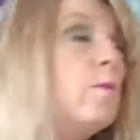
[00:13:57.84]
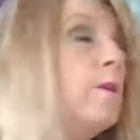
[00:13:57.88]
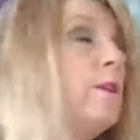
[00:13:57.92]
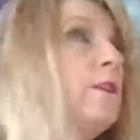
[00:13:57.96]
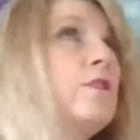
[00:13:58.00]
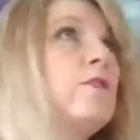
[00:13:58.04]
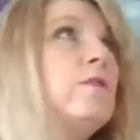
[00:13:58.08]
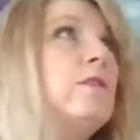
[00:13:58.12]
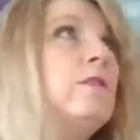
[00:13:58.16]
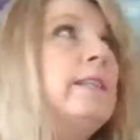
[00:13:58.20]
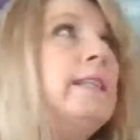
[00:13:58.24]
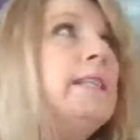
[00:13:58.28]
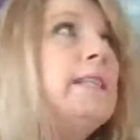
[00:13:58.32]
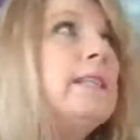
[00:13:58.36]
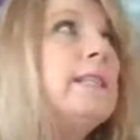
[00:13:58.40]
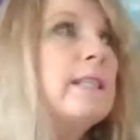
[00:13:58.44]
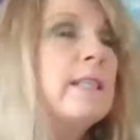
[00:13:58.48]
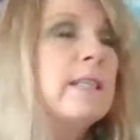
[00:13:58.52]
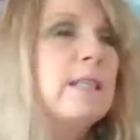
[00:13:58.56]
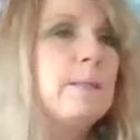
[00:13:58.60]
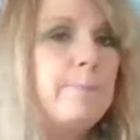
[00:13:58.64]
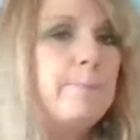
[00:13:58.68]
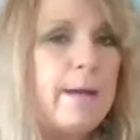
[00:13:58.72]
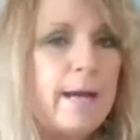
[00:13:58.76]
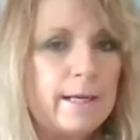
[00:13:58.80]
when you least
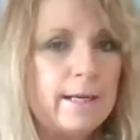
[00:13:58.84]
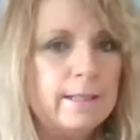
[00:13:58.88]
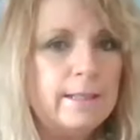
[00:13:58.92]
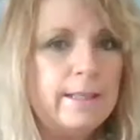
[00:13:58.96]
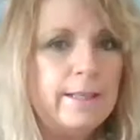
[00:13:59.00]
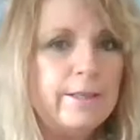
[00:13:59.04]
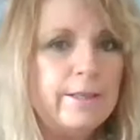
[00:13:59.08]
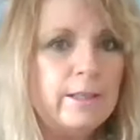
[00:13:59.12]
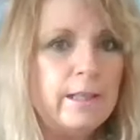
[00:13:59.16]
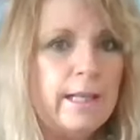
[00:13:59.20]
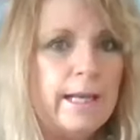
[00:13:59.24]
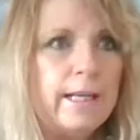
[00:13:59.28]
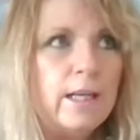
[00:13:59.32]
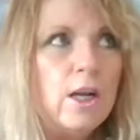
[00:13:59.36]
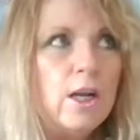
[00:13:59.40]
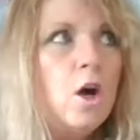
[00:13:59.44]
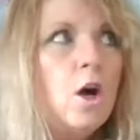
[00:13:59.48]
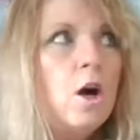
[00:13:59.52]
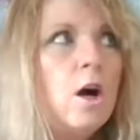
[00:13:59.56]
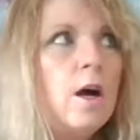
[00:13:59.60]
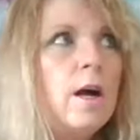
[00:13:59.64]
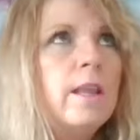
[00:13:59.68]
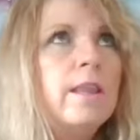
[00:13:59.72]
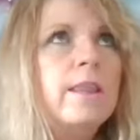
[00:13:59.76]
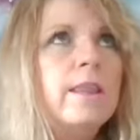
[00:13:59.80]
expect it, you're like,
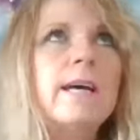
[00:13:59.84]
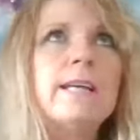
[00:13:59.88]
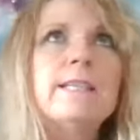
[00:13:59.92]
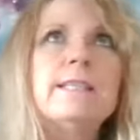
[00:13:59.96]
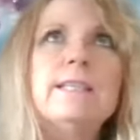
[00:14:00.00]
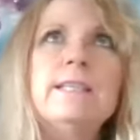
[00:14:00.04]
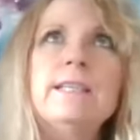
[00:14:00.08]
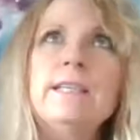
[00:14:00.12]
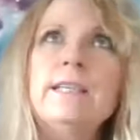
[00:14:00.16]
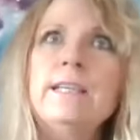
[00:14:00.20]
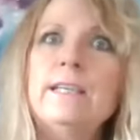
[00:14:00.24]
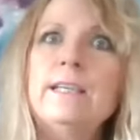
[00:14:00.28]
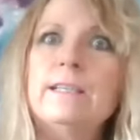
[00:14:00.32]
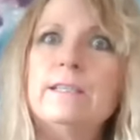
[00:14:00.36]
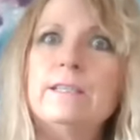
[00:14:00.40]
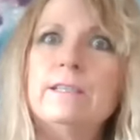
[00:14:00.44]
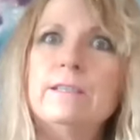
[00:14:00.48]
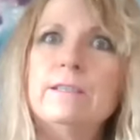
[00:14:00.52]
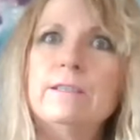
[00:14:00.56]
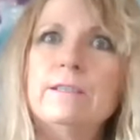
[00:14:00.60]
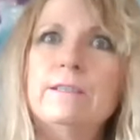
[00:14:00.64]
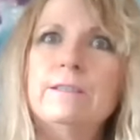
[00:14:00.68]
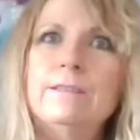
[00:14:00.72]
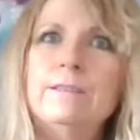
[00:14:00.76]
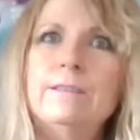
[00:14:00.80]
oh, that's it.
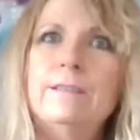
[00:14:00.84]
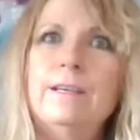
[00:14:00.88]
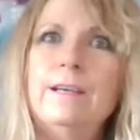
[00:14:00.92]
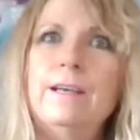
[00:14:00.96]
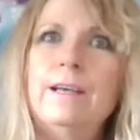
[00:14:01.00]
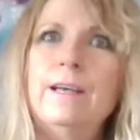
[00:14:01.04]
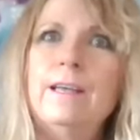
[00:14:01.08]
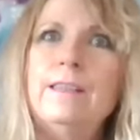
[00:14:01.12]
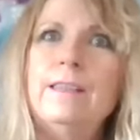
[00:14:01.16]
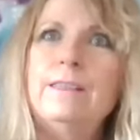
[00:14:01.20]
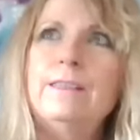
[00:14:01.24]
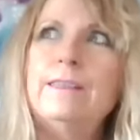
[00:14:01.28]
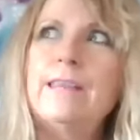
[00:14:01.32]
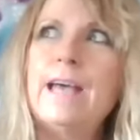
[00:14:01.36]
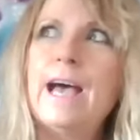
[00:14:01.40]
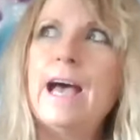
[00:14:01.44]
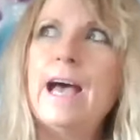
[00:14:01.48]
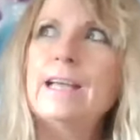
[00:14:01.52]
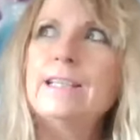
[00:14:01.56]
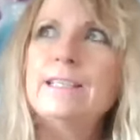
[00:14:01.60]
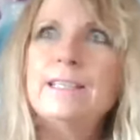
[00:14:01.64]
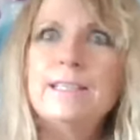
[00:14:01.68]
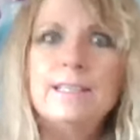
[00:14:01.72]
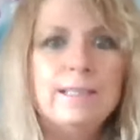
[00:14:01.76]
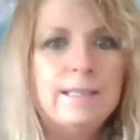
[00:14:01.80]

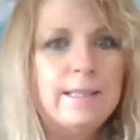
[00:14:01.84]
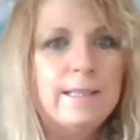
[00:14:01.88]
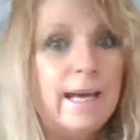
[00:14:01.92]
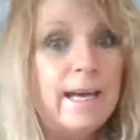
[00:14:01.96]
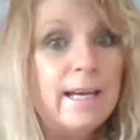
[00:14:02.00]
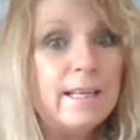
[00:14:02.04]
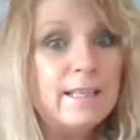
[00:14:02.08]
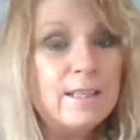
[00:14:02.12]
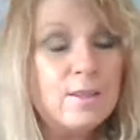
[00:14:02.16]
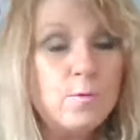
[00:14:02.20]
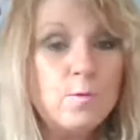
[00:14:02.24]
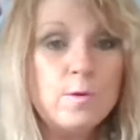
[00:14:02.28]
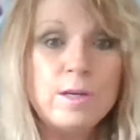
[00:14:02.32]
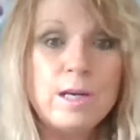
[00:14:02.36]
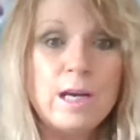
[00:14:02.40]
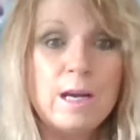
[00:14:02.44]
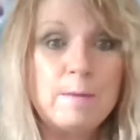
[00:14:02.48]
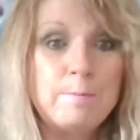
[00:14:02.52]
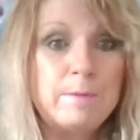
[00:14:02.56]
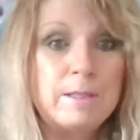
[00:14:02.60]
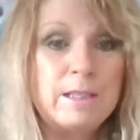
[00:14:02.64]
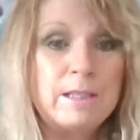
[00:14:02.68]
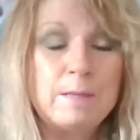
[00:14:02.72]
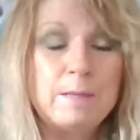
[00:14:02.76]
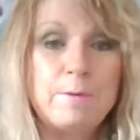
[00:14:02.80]
That's, that's where
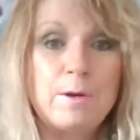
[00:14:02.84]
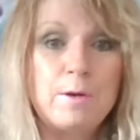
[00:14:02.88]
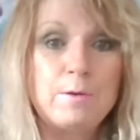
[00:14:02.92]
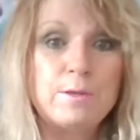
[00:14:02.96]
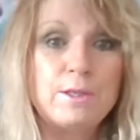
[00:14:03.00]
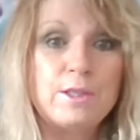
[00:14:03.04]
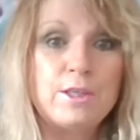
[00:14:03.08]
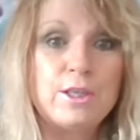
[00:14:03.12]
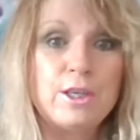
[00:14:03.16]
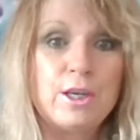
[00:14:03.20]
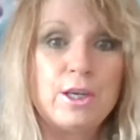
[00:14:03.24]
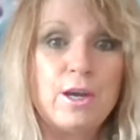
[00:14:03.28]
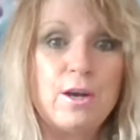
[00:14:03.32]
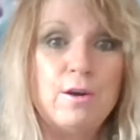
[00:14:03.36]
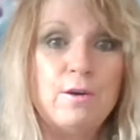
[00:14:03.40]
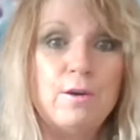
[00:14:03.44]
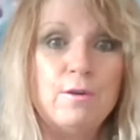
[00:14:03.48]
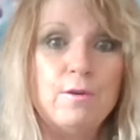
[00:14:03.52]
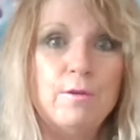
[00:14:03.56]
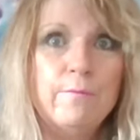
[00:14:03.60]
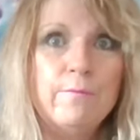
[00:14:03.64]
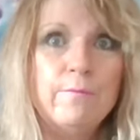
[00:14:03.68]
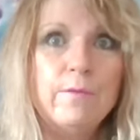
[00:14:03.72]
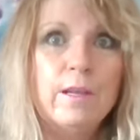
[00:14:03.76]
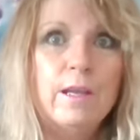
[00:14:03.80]
I'm supposed to
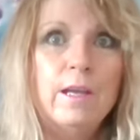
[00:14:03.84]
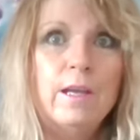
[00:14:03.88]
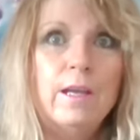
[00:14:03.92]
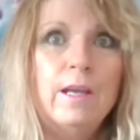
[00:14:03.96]
go.